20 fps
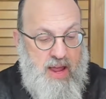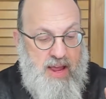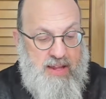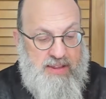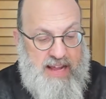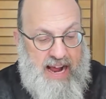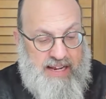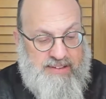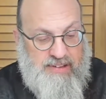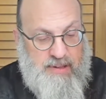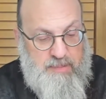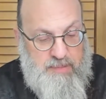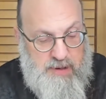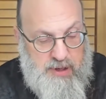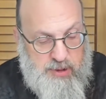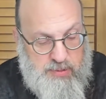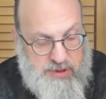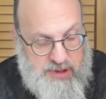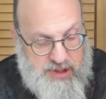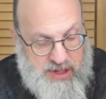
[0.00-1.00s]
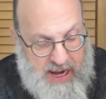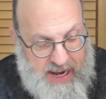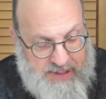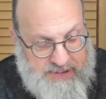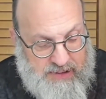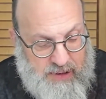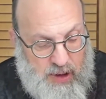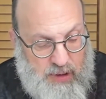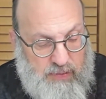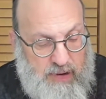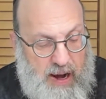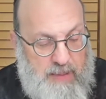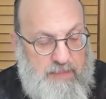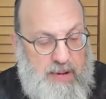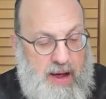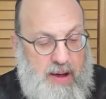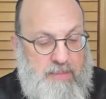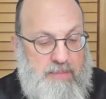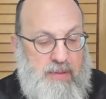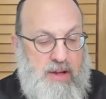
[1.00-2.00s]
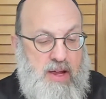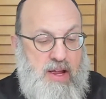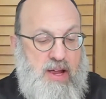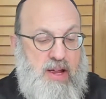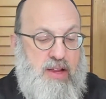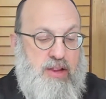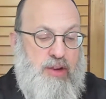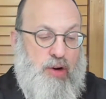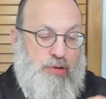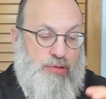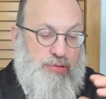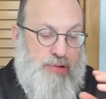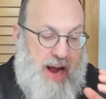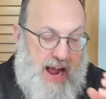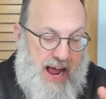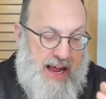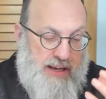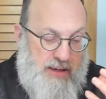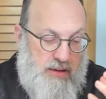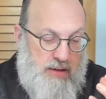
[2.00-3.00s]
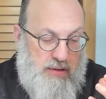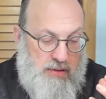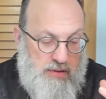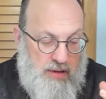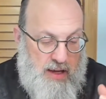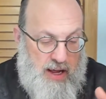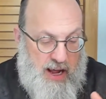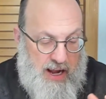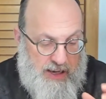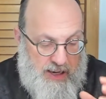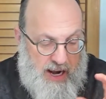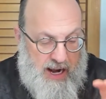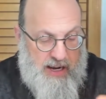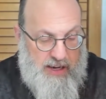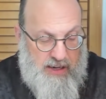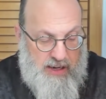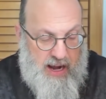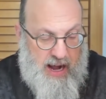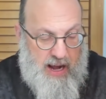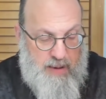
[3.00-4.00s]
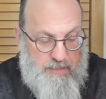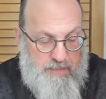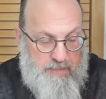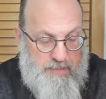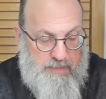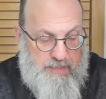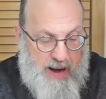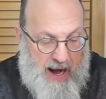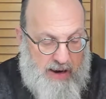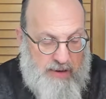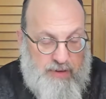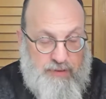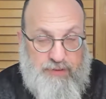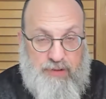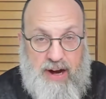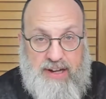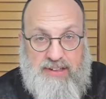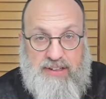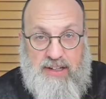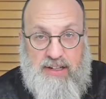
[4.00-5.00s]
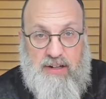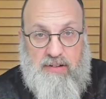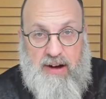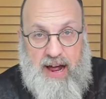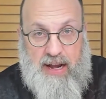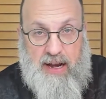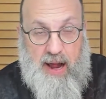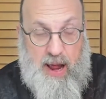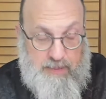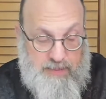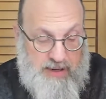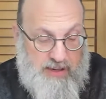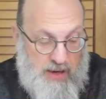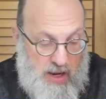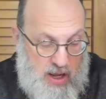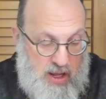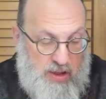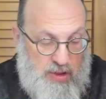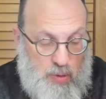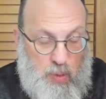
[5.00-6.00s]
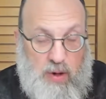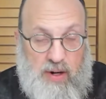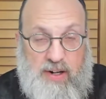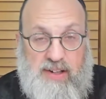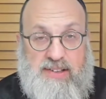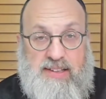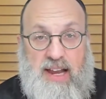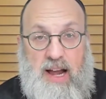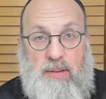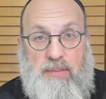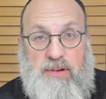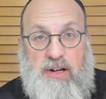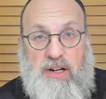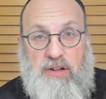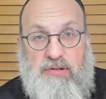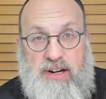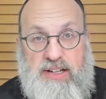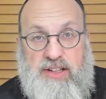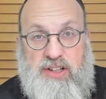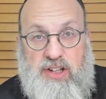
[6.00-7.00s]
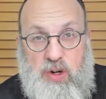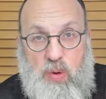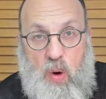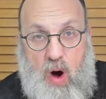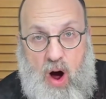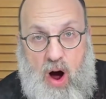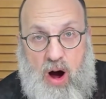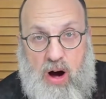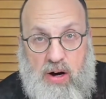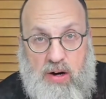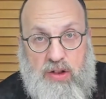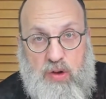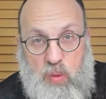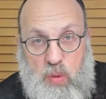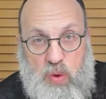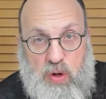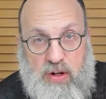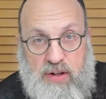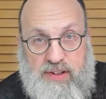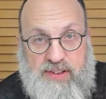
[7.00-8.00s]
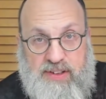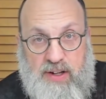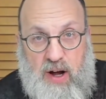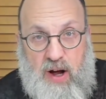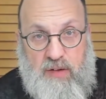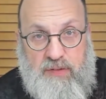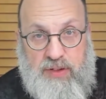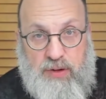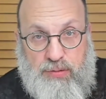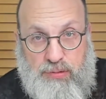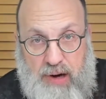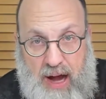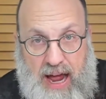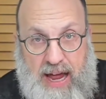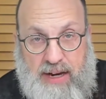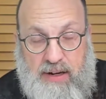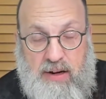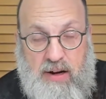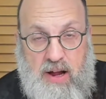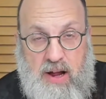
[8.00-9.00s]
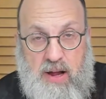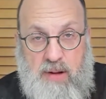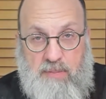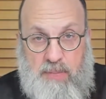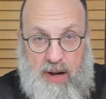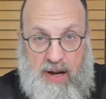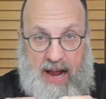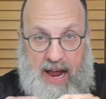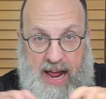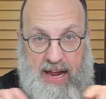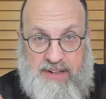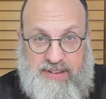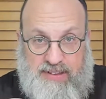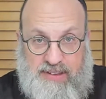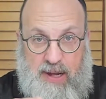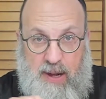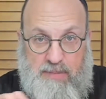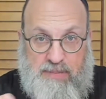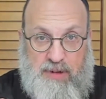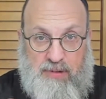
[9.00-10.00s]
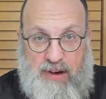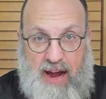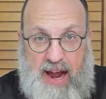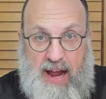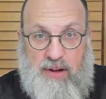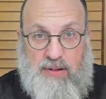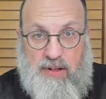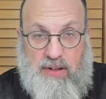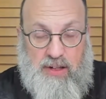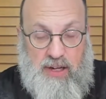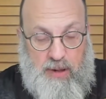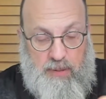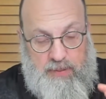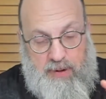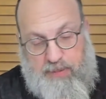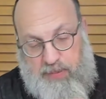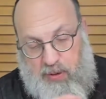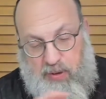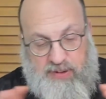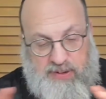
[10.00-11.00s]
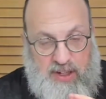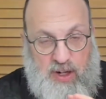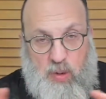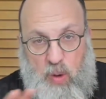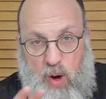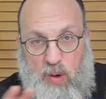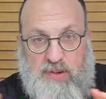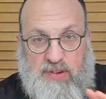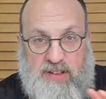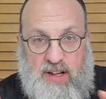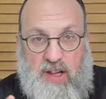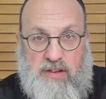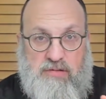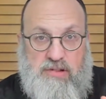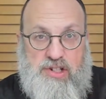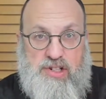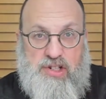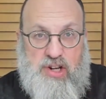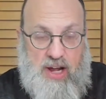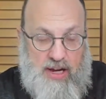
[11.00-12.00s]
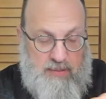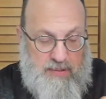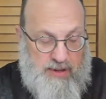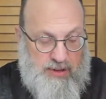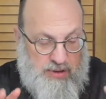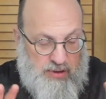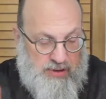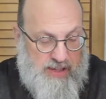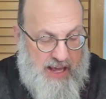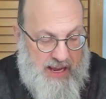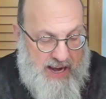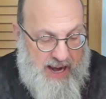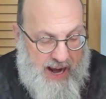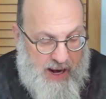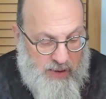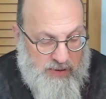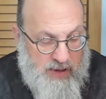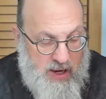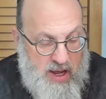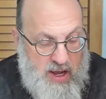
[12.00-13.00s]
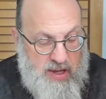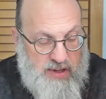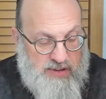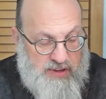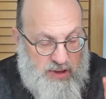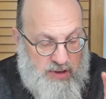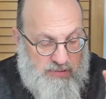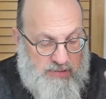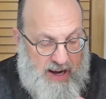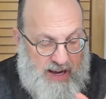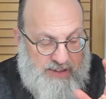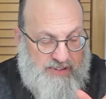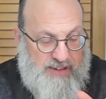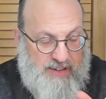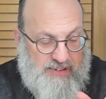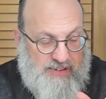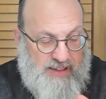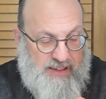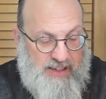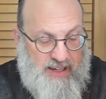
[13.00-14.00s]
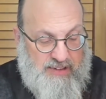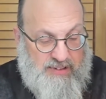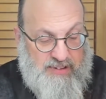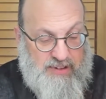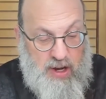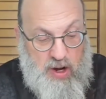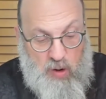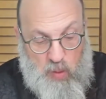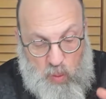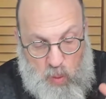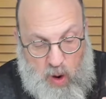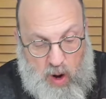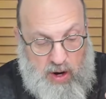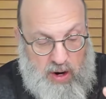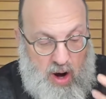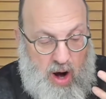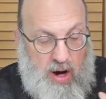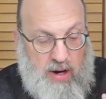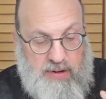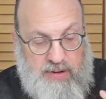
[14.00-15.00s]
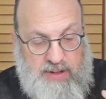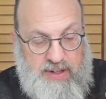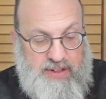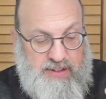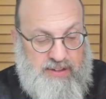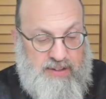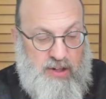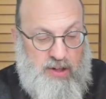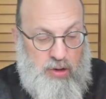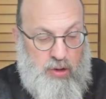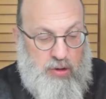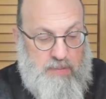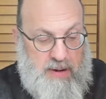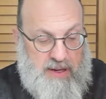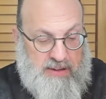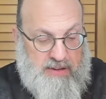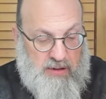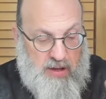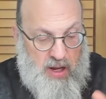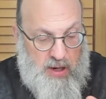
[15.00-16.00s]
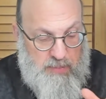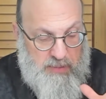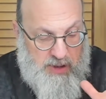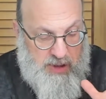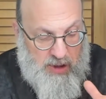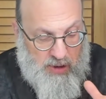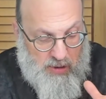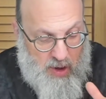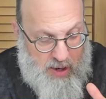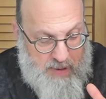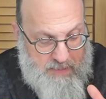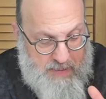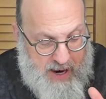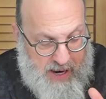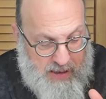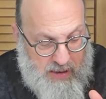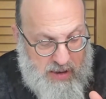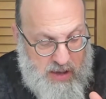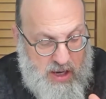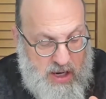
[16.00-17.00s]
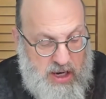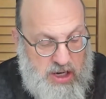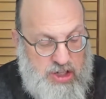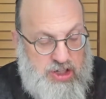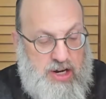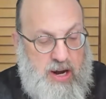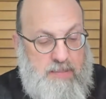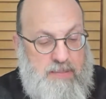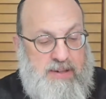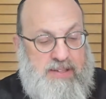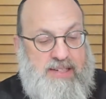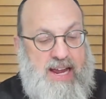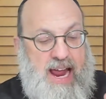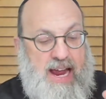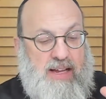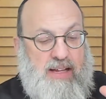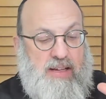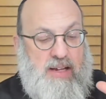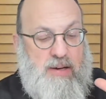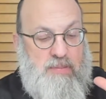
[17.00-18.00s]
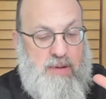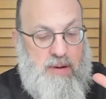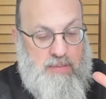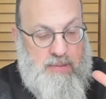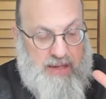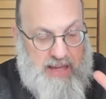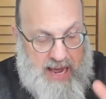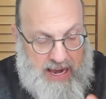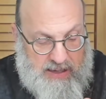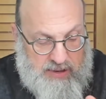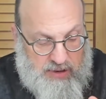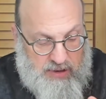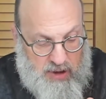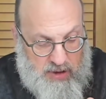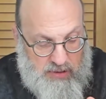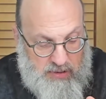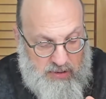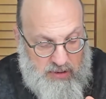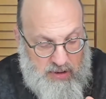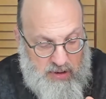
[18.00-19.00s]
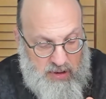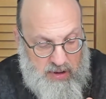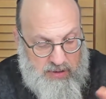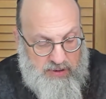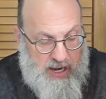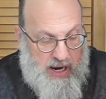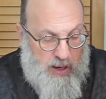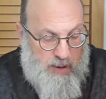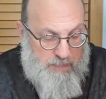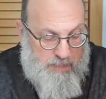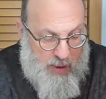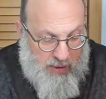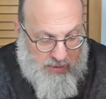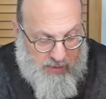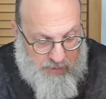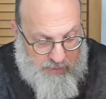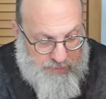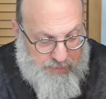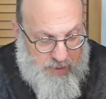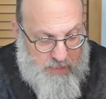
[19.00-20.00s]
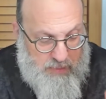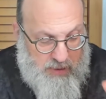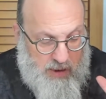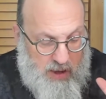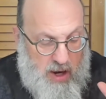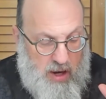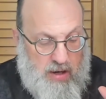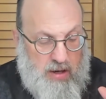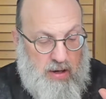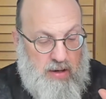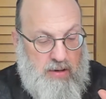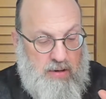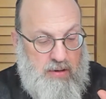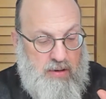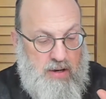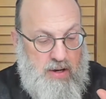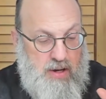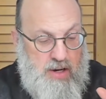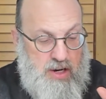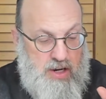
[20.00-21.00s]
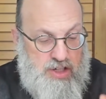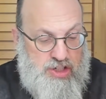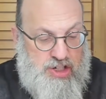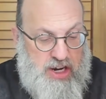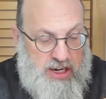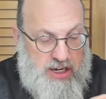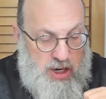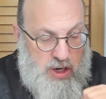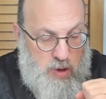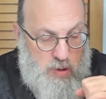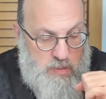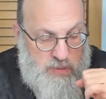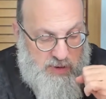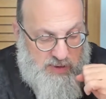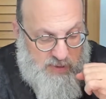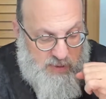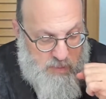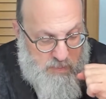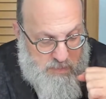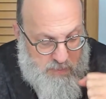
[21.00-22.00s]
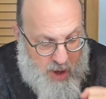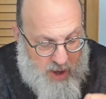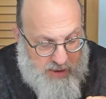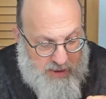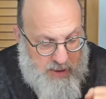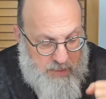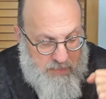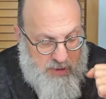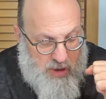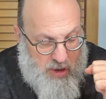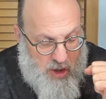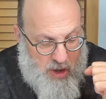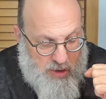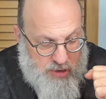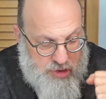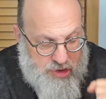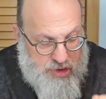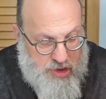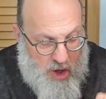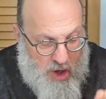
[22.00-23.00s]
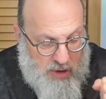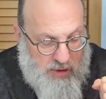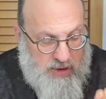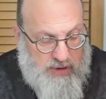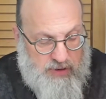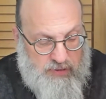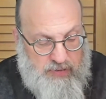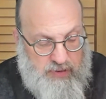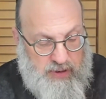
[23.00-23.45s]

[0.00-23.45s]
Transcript: That's the Pirush B'Steinfla. Rambam, the Ran, I, I, am paraphrasing the Ran. I mean, the words that I'm going to read to you are the words of the Ran, but I skipped around a little bit because he quotes other Rishayim. I took that out. So the Ran says like this, What are these Yud Batlanim Kiloimar, Shebetelin Mimalachtan, they are bottled from Alacha. Sheyu Muzumanin Kal Shalat